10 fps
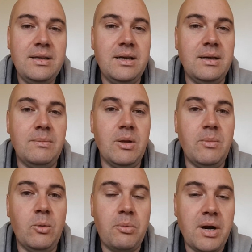the
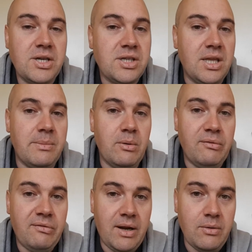more pressure and the more
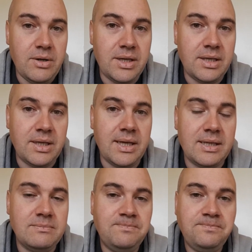flow you're going to get.